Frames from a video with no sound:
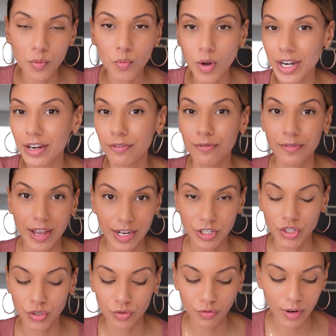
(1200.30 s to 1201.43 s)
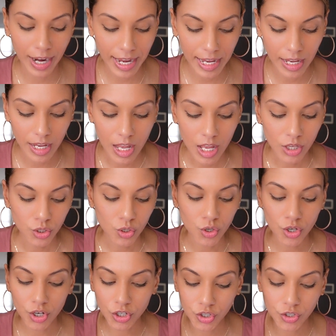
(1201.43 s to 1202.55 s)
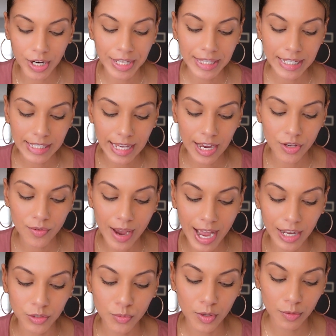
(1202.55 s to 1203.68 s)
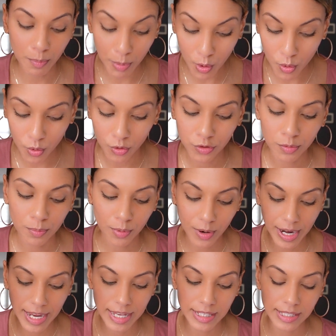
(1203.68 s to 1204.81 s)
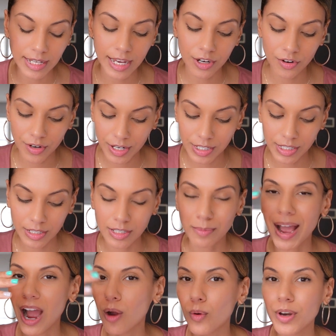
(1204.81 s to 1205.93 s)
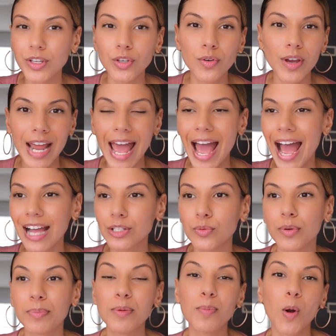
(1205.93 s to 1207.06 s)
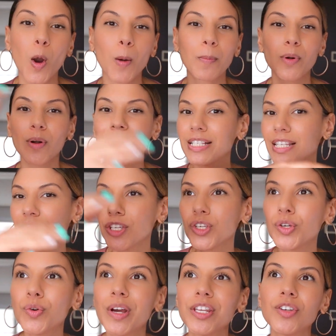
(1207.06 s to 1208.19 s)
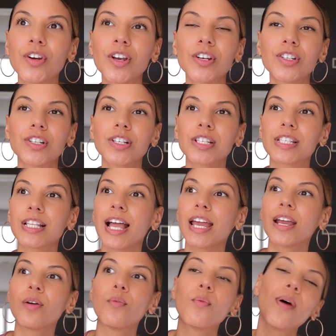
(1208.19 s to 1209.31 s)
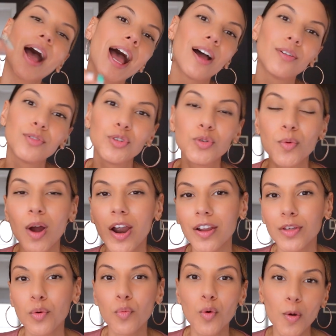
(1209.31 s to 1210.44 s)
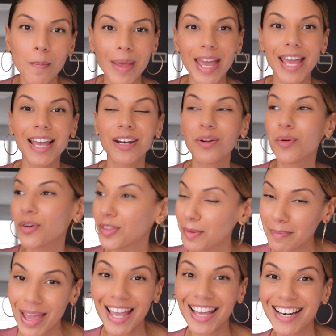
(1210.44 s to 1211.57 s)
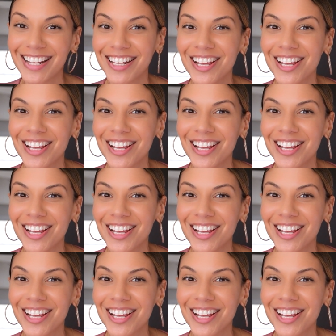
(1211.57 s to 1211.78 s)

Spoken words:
one affect you, right? So your strength is how you act with both praise and criticism. How are you going to act when people are praising you and you're just like, wow, you are the woman or the man,